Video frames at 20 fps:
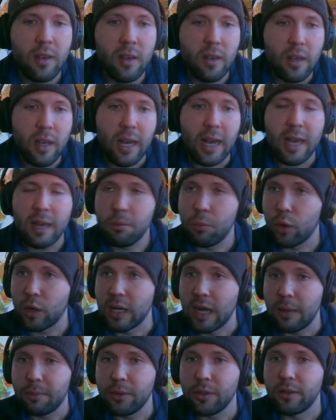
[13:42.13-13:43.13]
uh, and more
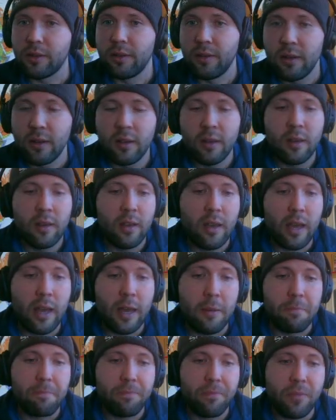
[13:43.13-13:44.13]
coupled
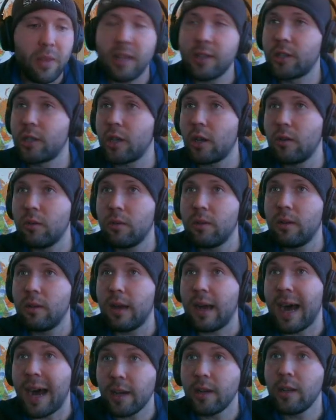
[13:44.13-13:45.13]
um, and so
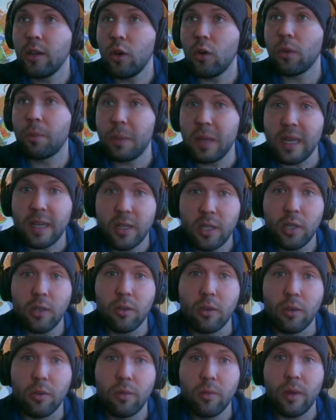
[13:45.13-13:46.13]
on your
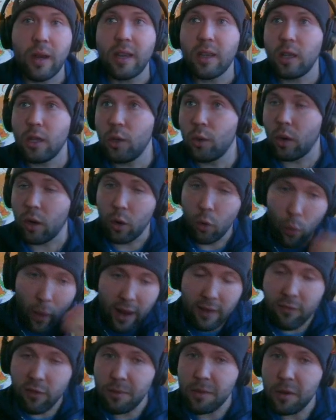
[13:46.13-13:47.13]
P2, right, you are
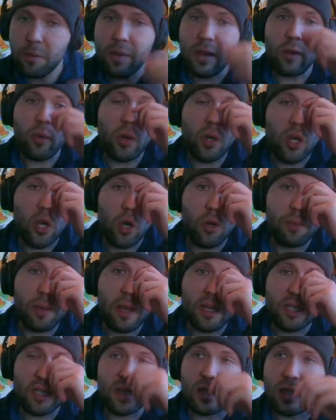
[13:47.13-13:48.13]
away from your P1 code
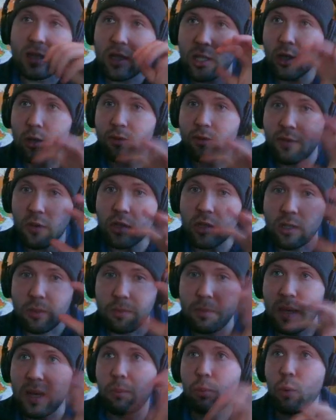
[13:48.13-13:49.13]
base. This is your first
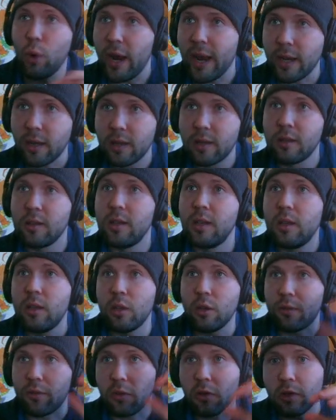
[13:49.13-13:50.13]
big break,
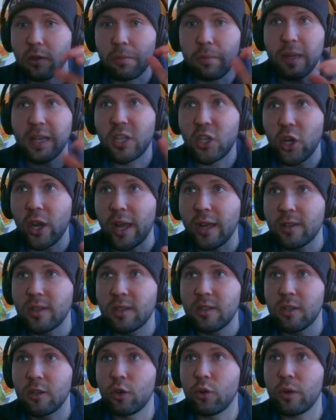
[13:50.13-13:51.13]
your first big chance
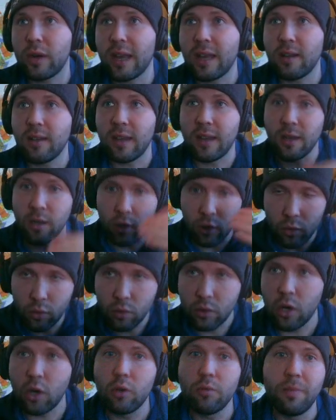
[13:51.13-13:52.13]
to create a new
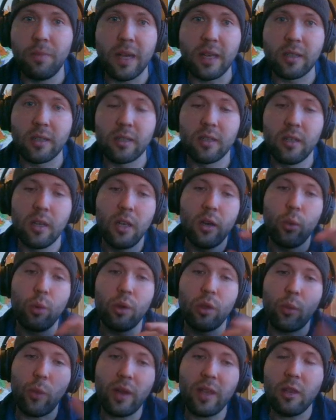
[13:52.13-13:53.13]
code base
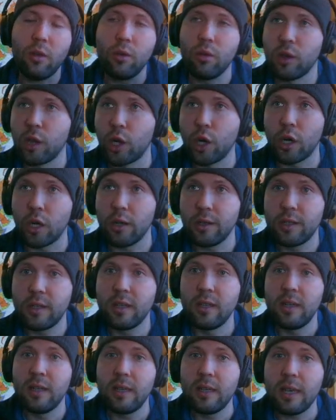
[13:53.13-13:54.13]
with what you learned
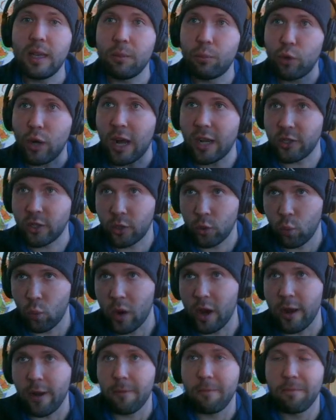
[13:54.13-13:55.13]
in Project 1.